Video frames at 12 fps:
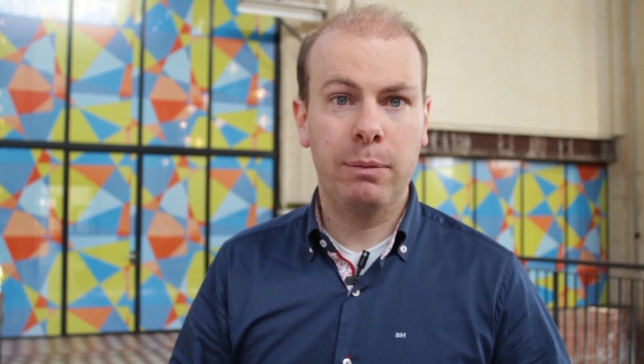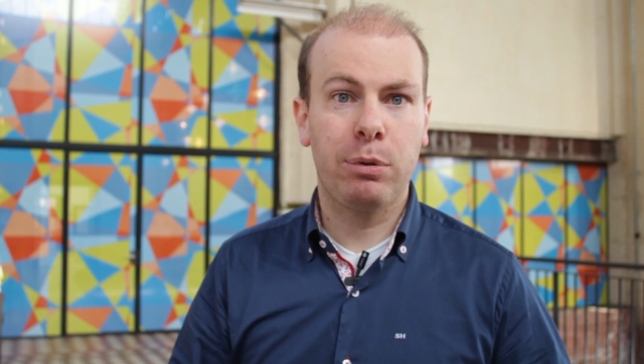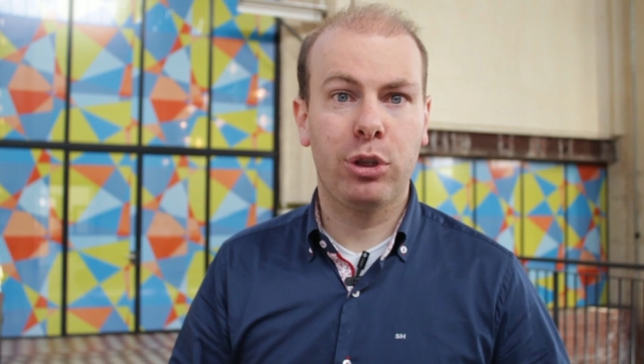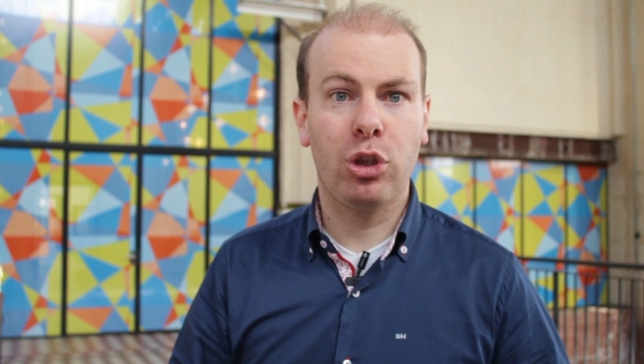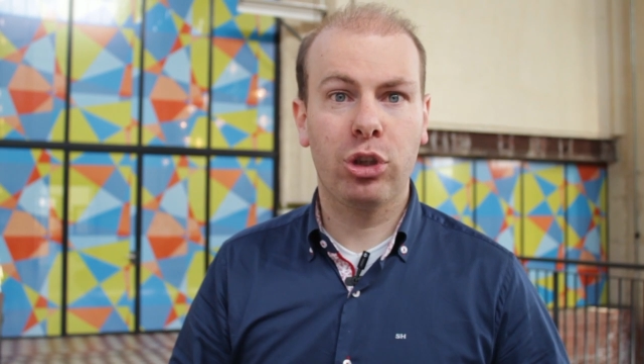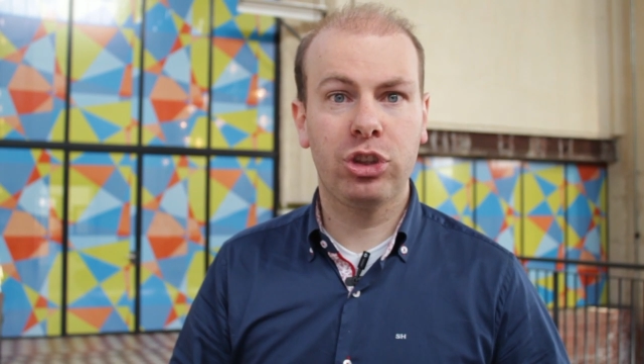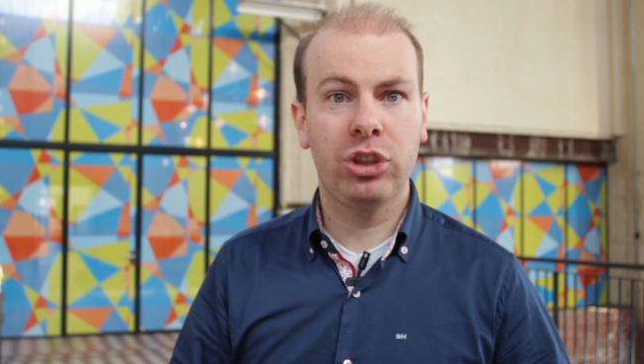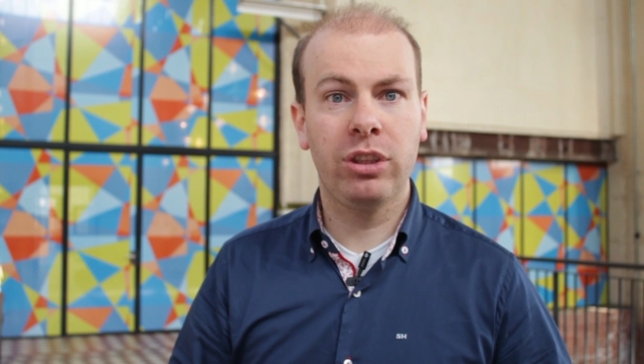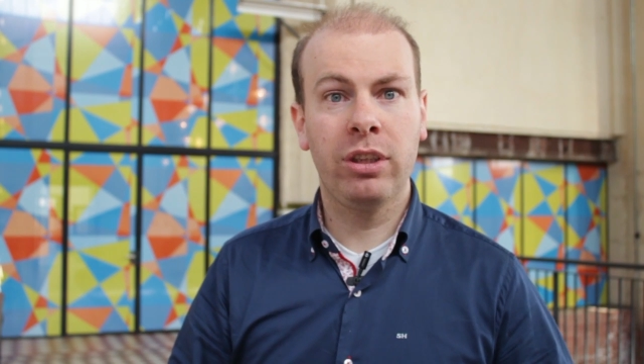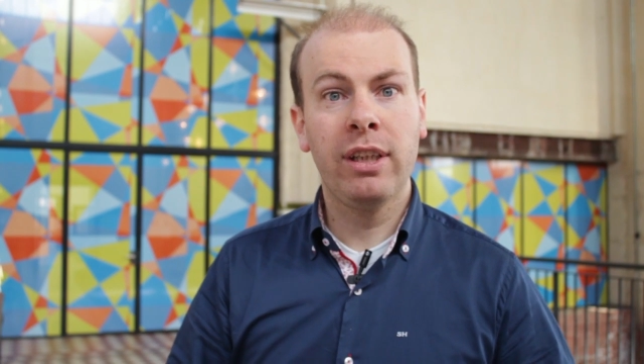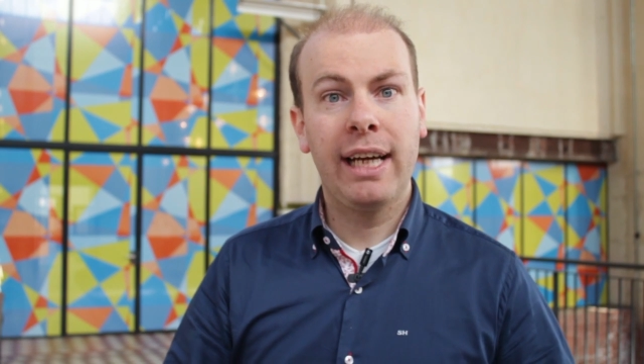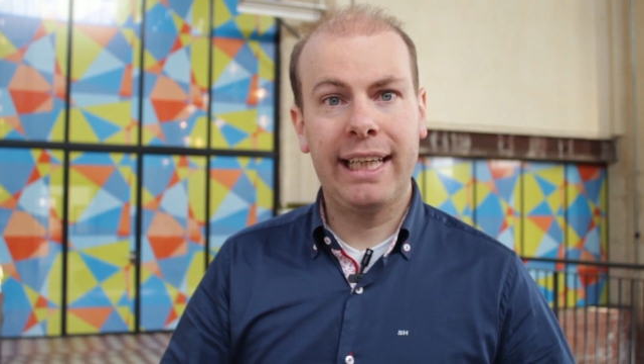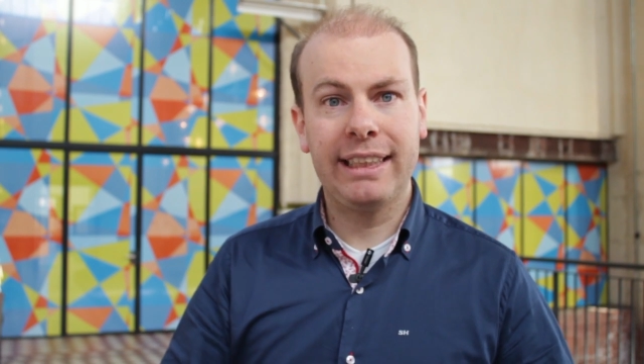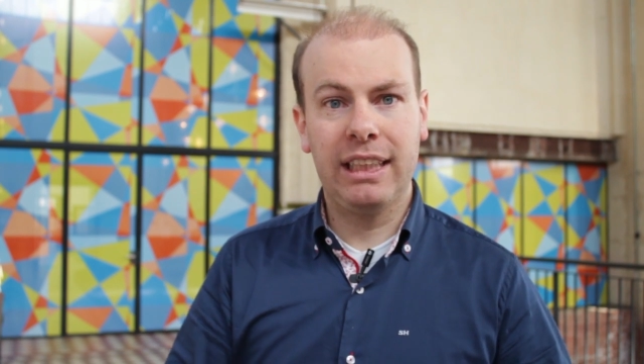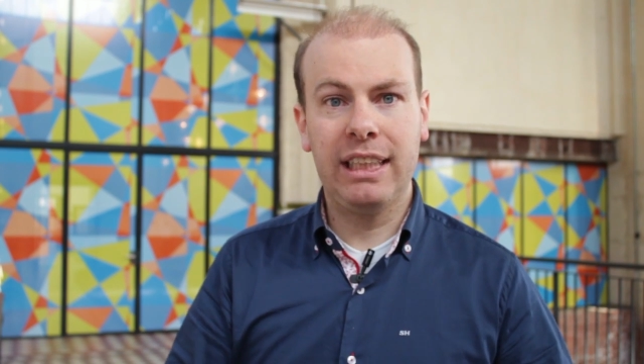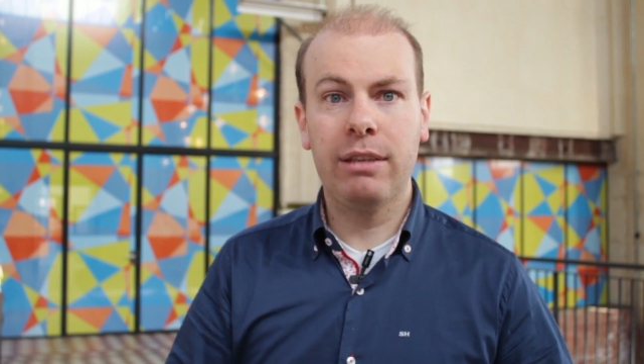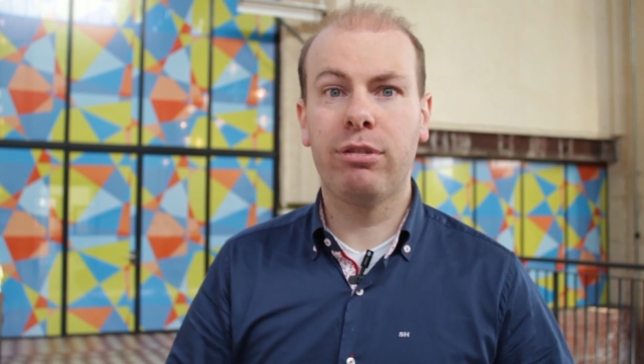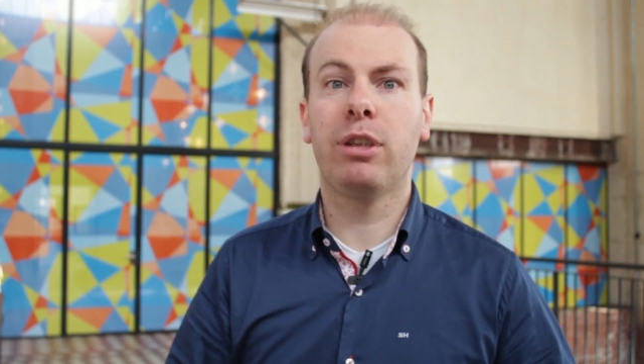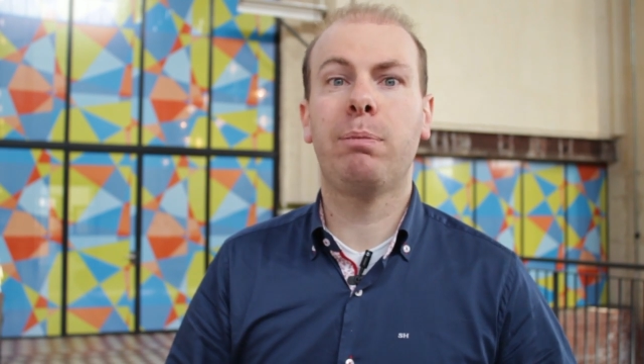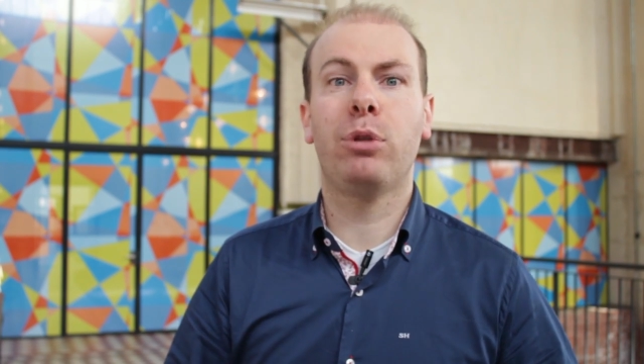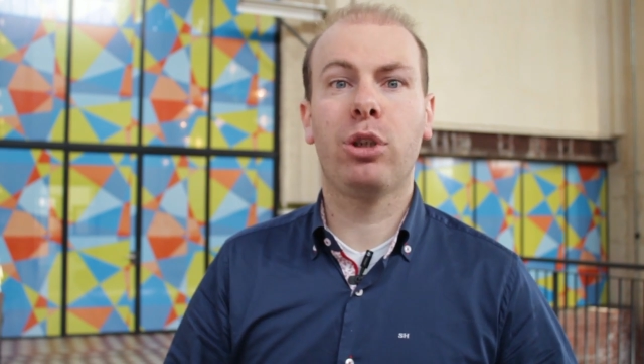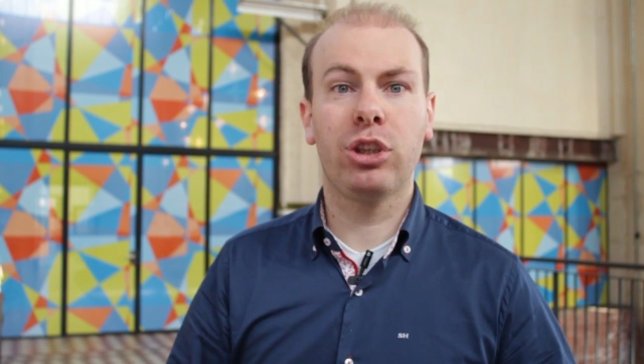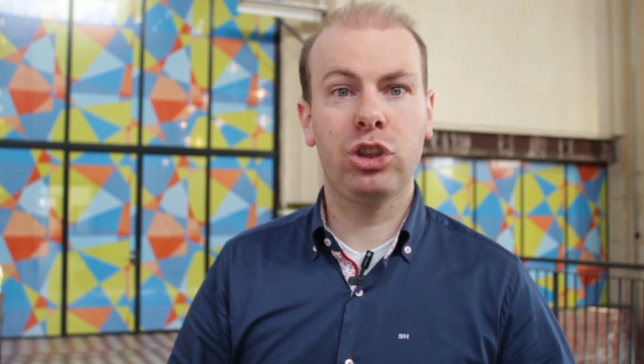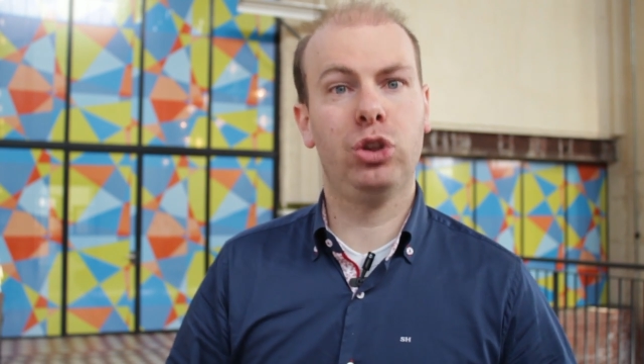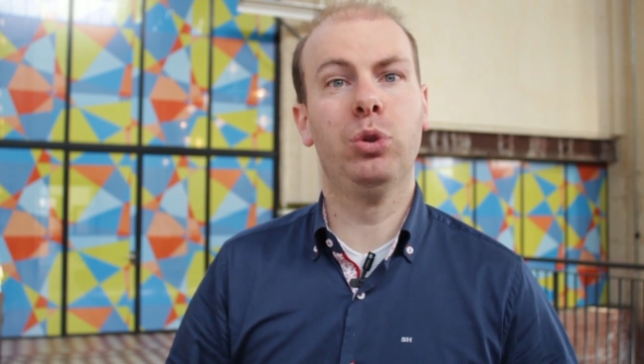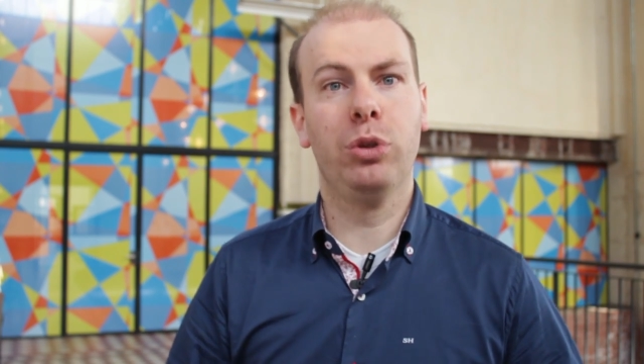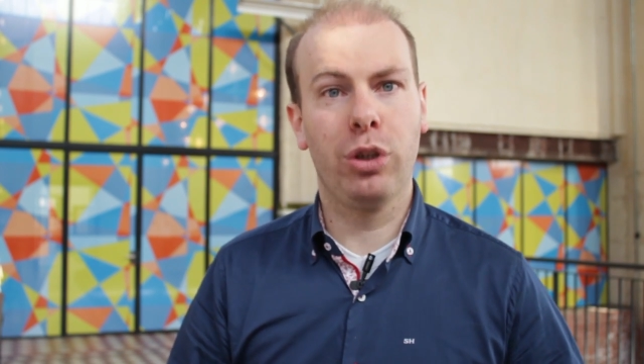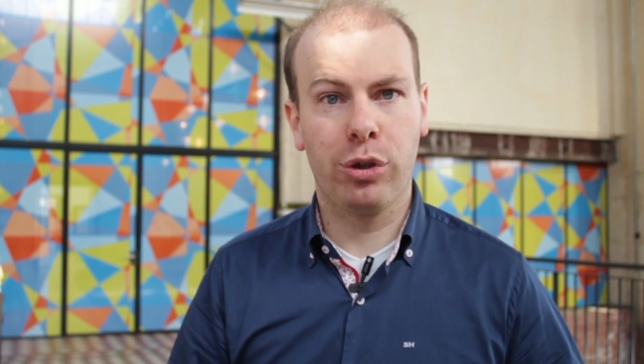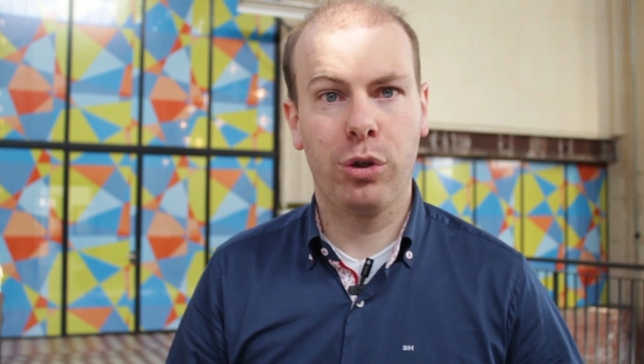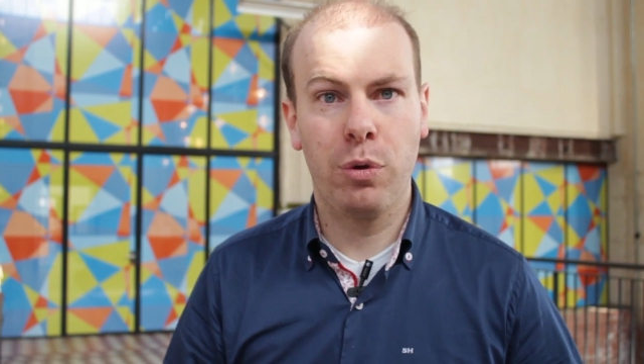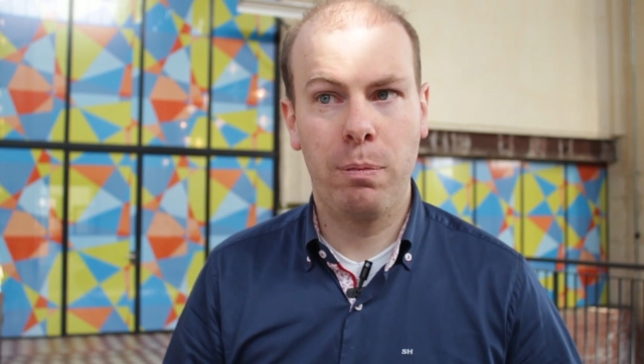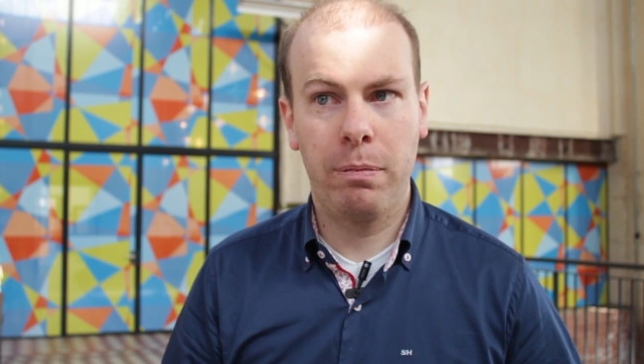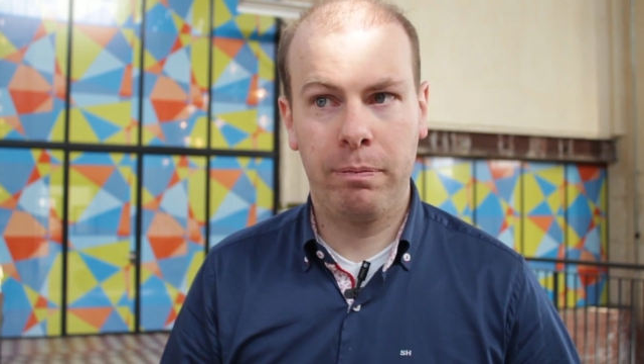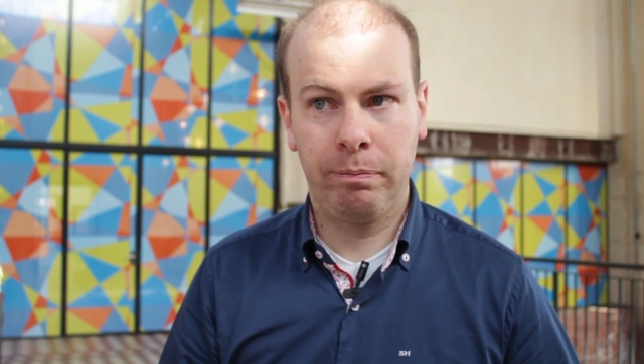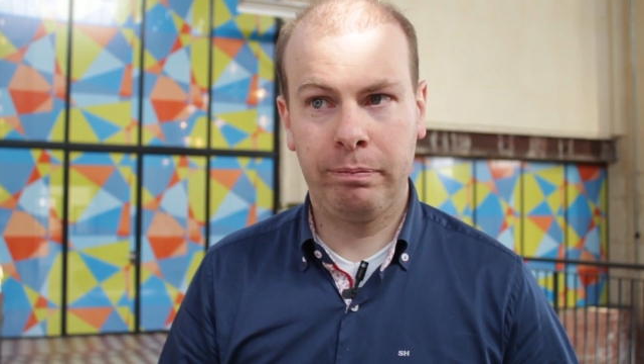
the production and deliver the products to your home.